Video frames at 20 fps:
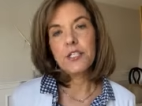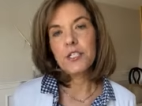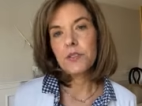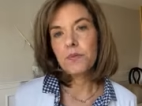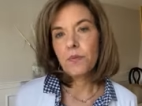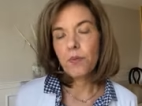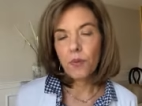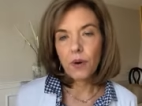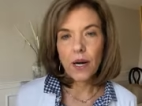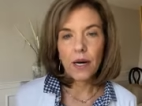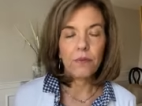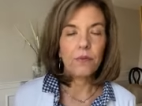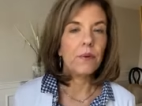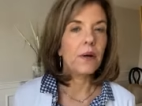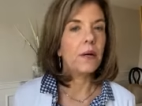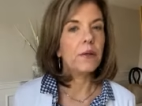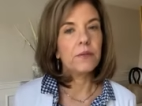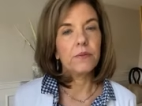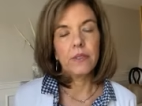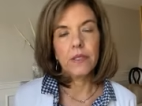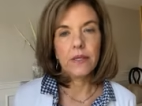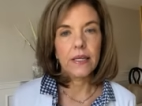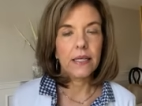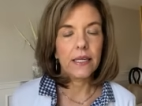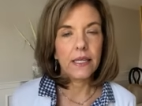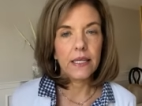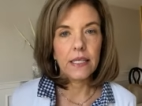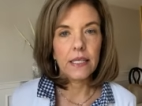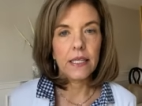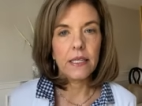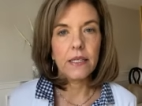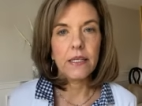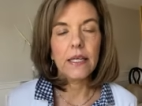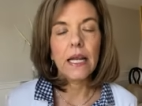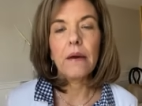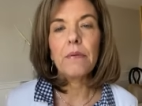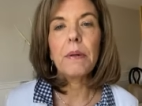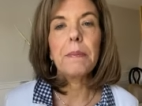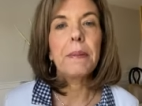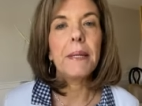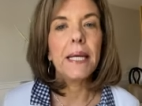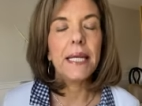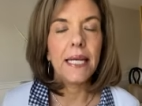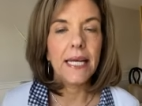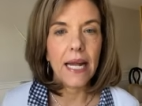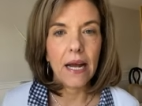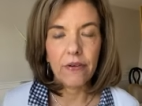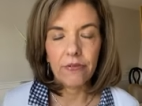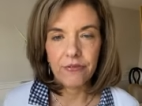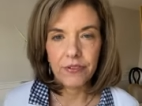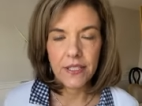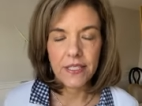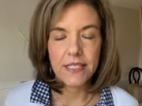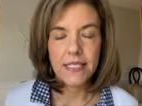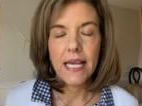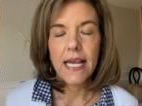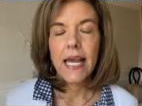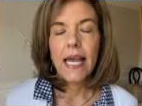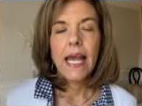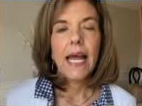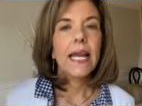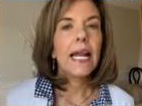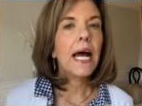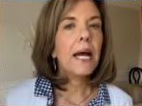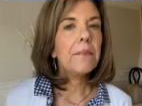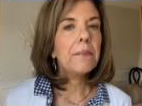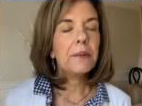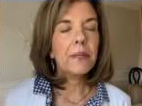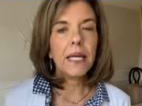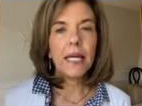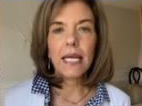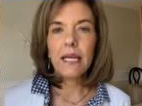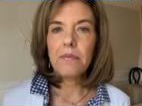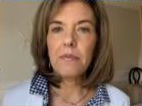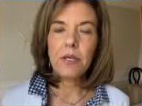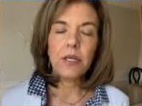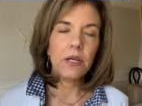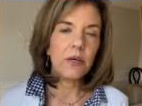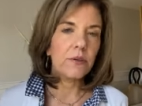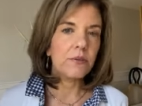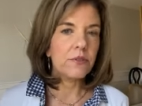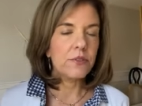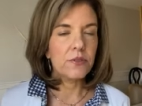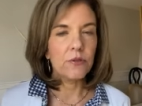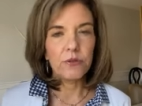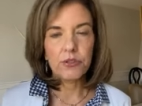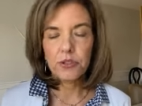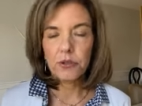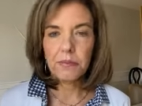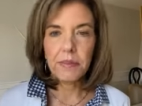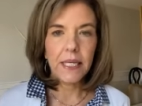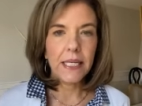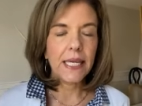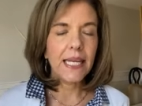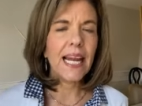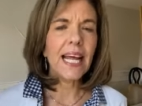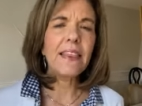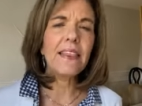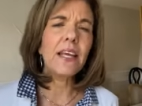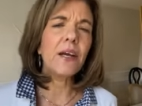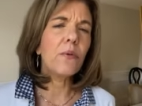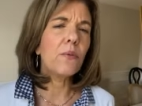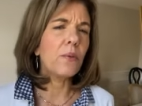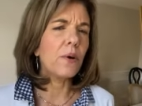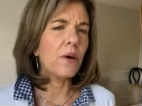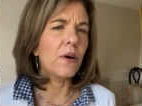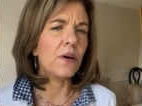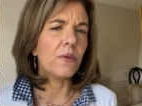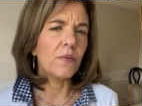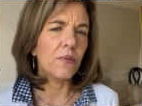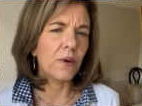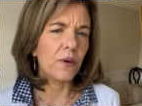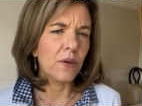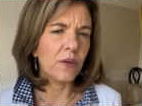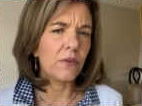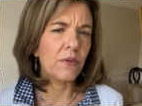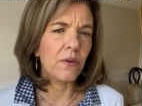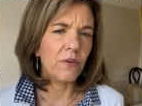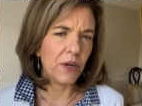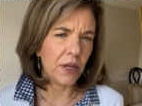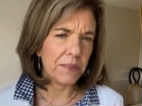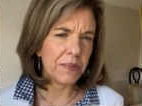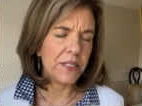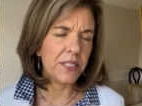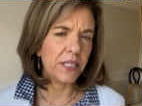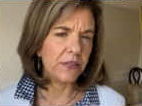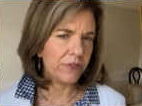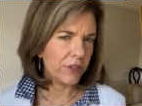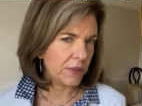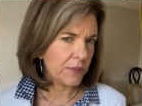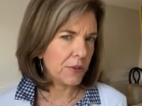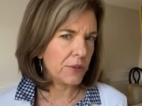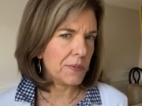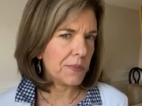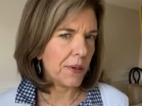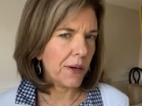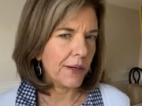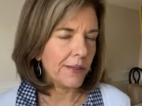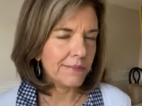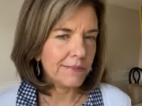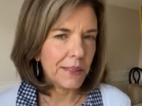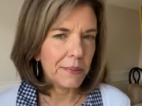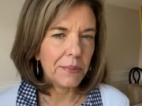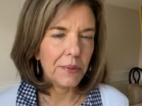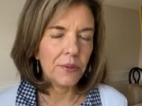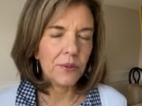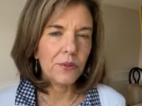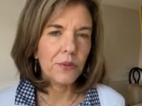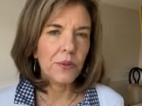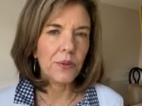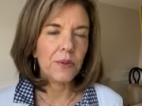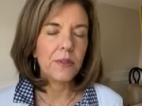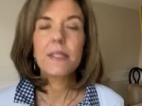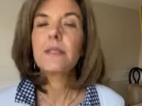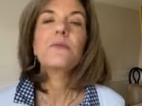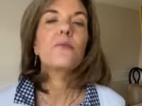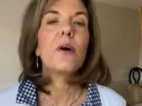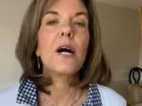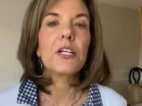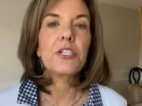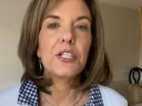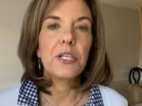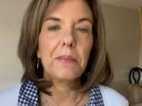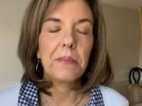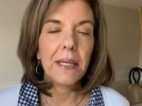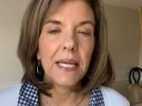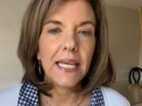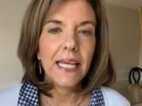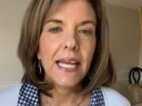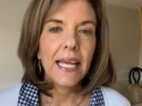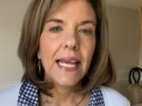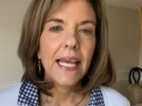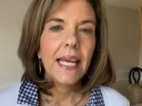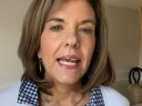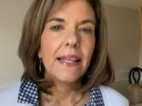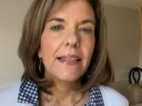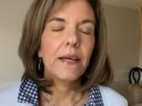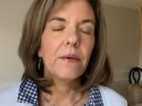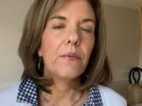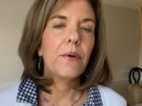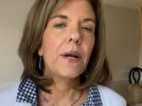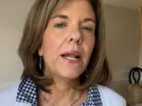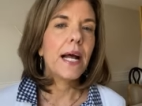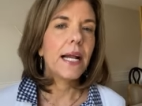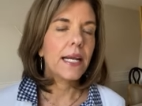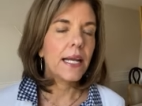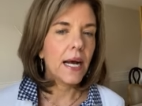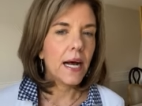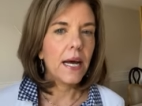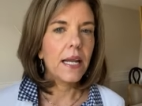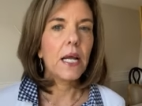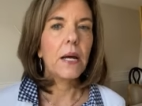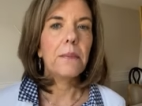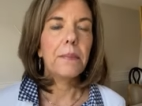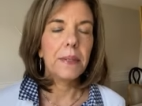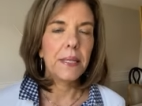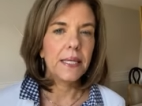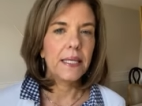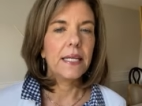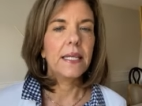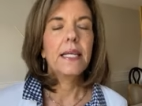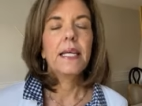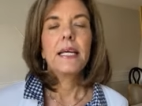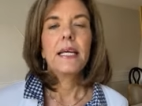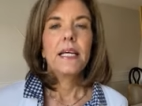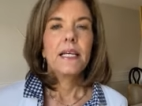just I, I you know not repeating outfits. And I blame, you know, social media. And I think we're, we're grown-ups here for the most part, people who are watching me, that we're not caught up in